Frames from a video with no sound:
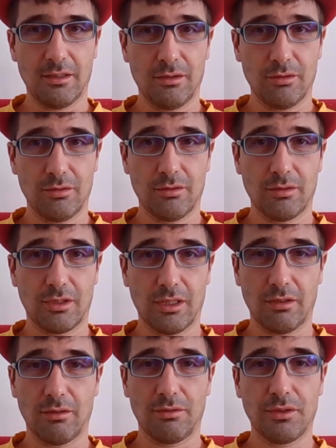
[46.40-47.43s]
I do
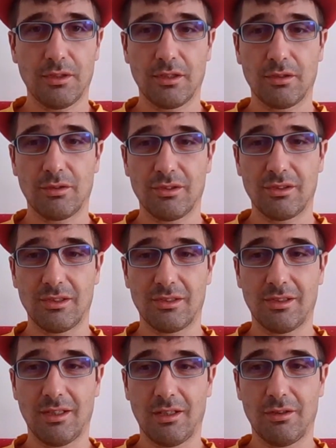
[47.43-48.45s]
have a feeling
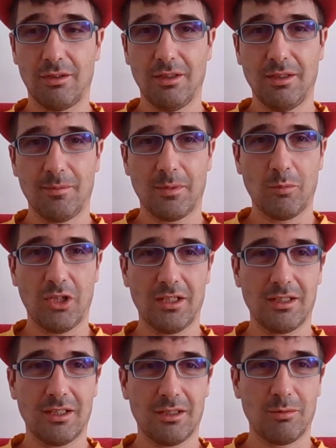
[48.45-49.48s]
Conceição
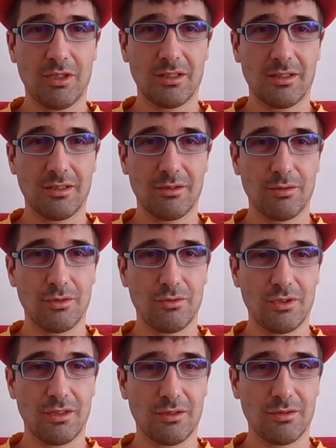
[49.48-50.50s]
might get back into the
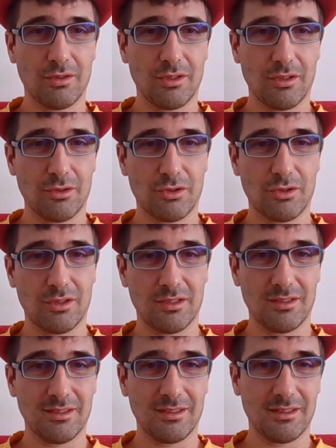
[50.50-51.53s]
winning contention,
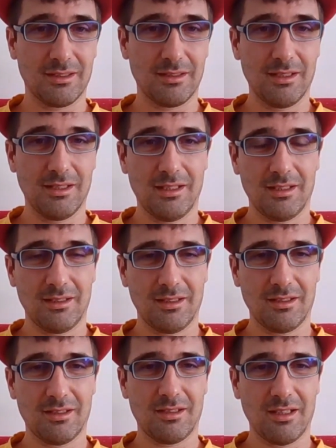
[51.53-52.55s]
and uh,
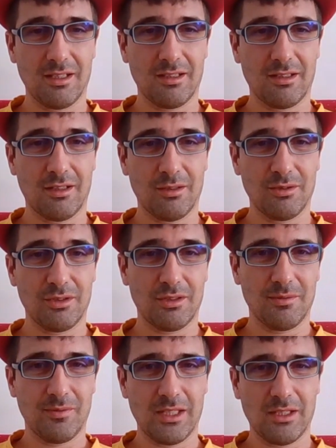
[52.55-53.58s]
this eight
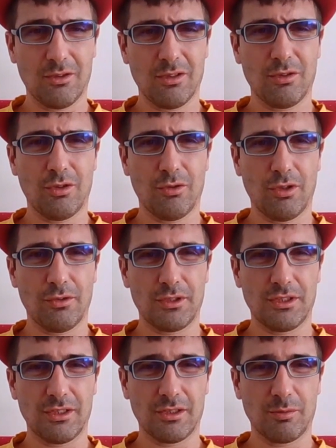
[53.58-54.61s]
rounder don't go
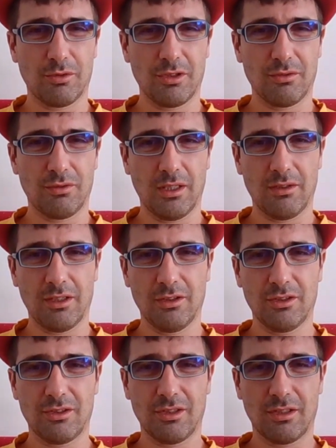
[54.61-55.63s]
over 6.5. I
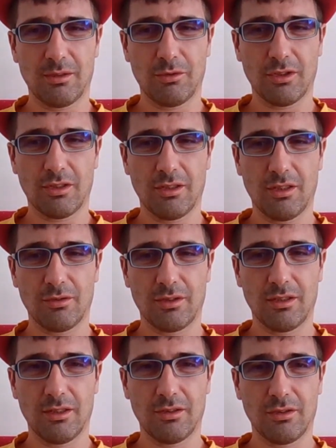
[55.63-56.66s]
don't see him knocking out
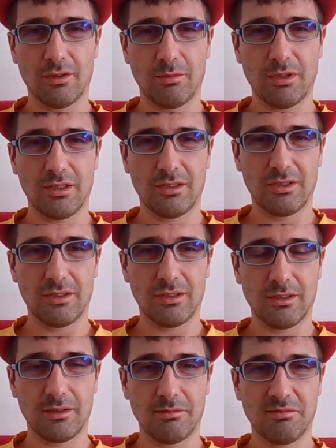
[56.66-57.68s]
Galindo, but.
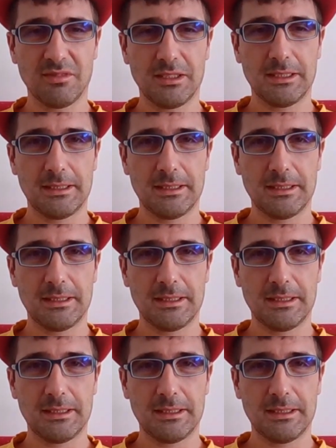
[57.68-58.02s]
Uh,